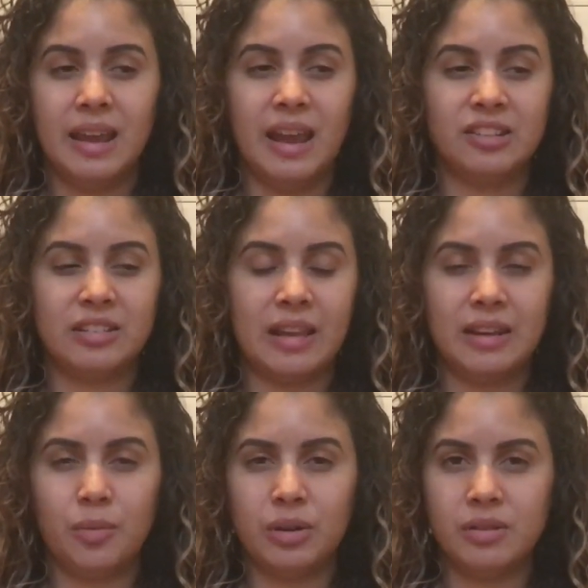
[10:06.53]
I
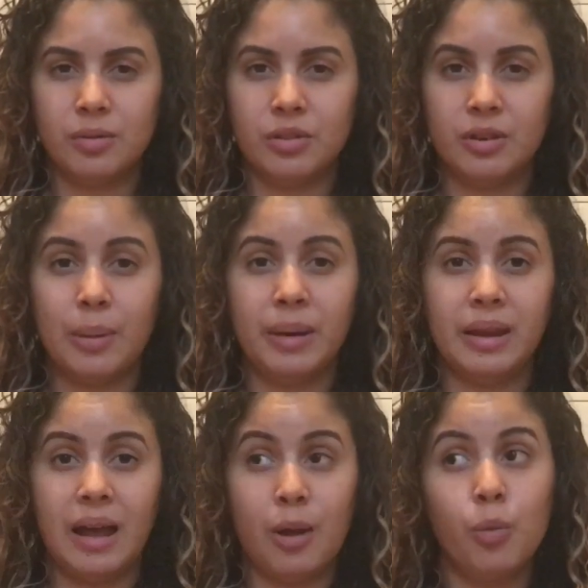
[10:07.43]
didn't want to deal with her. I
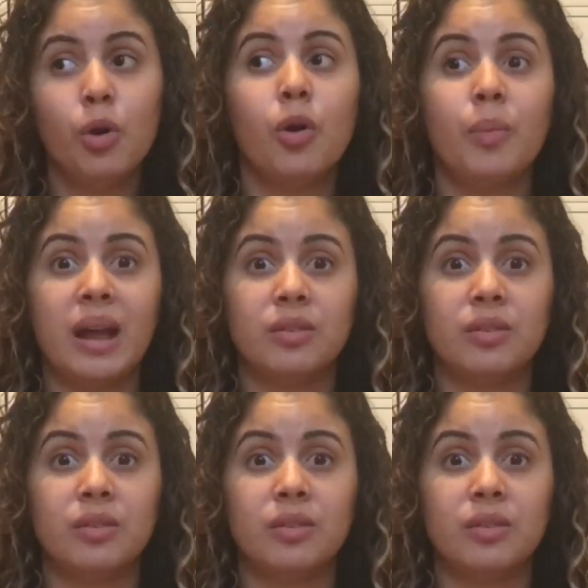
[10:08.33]
mean, I will go back